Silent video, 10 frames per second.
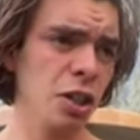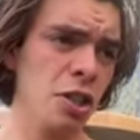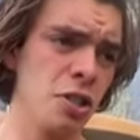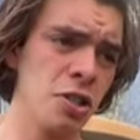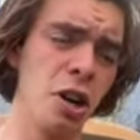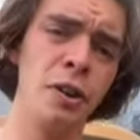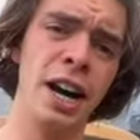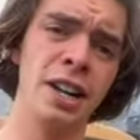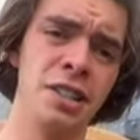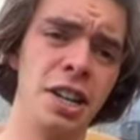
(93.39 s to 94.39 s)
So
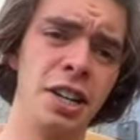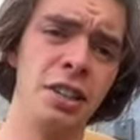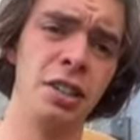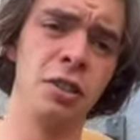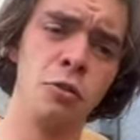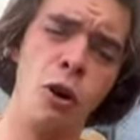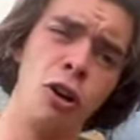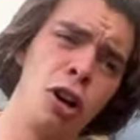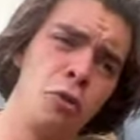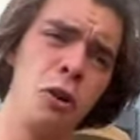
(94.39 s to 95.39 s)
as a
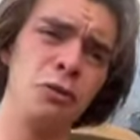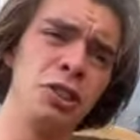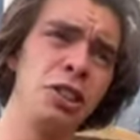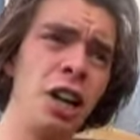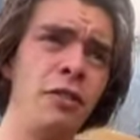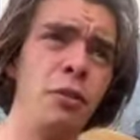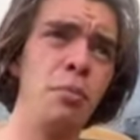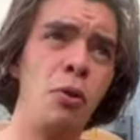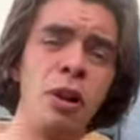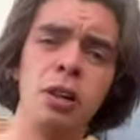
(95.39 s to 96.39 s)
quote-unquote
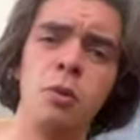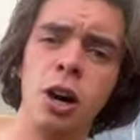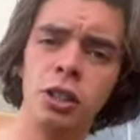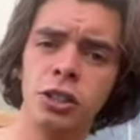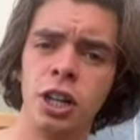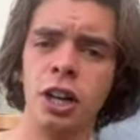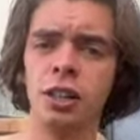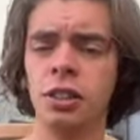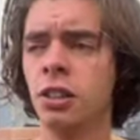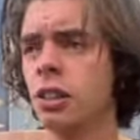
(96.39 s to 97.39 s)
self-appointed watchdog,
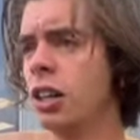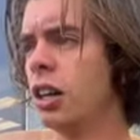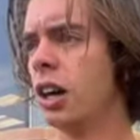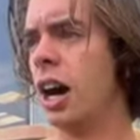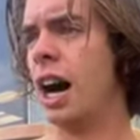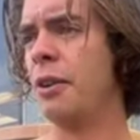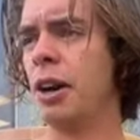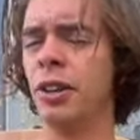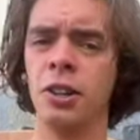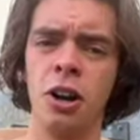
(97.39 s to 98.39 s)
I'd
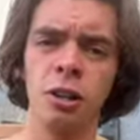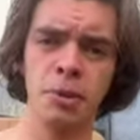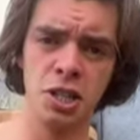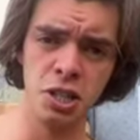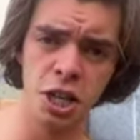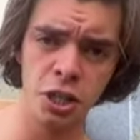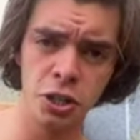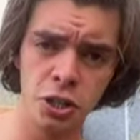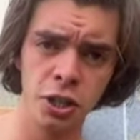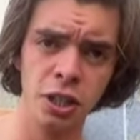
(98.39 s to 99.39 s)
rather call him a snitch,
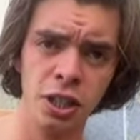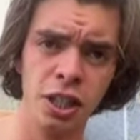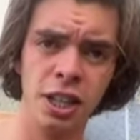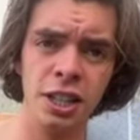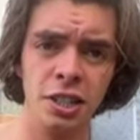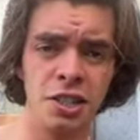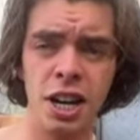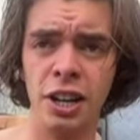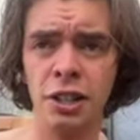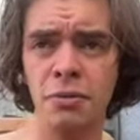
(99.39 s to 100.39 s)
he
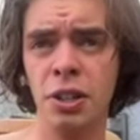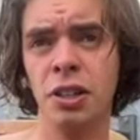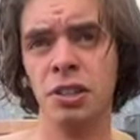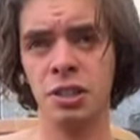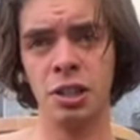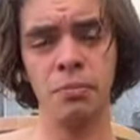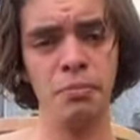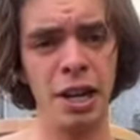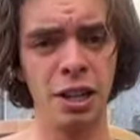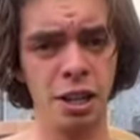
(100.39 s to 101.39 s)
decided to
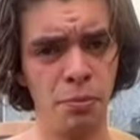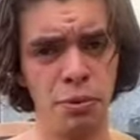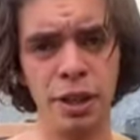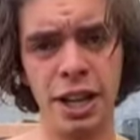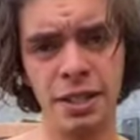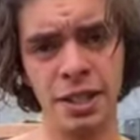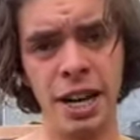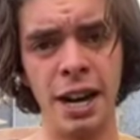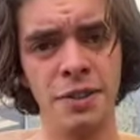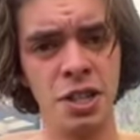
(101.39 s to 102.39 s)
make a complaint to the
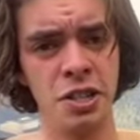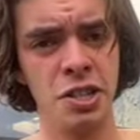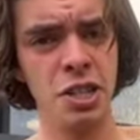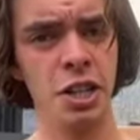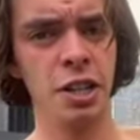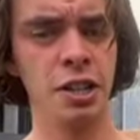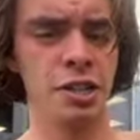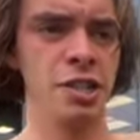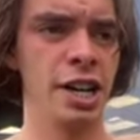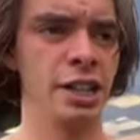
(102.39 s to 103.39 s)
FCC
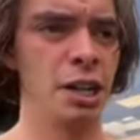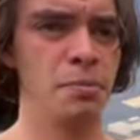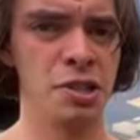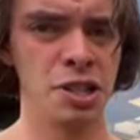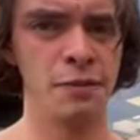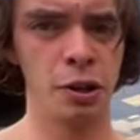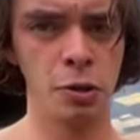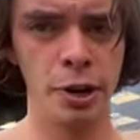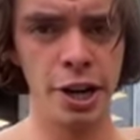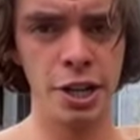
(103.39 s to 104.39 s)
saying that Pacifica
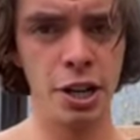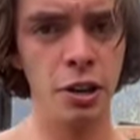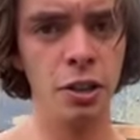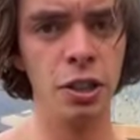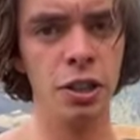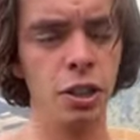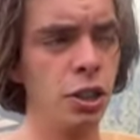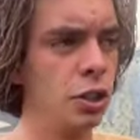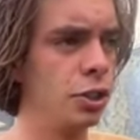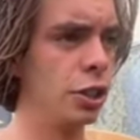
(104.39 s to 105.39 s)
Radio
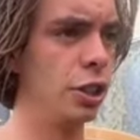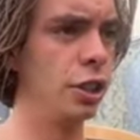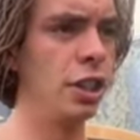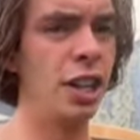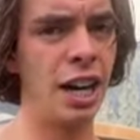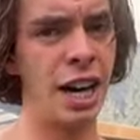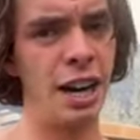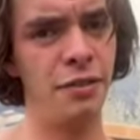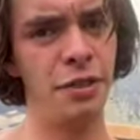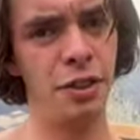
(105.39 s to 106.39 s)
should
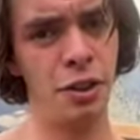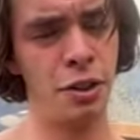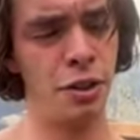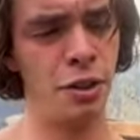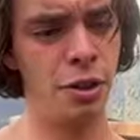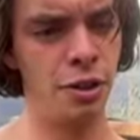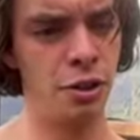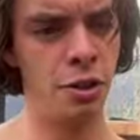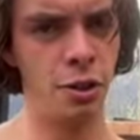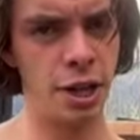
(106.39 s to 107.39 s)

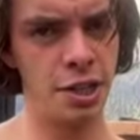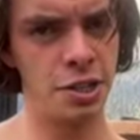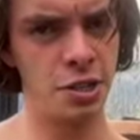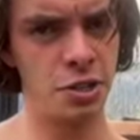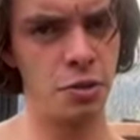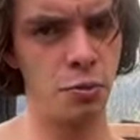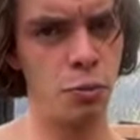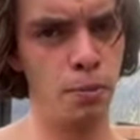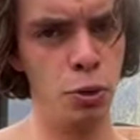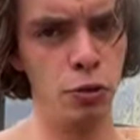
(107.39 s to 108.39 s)
have their license
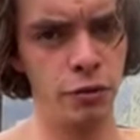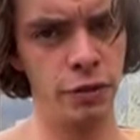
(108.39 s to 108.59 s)
removed.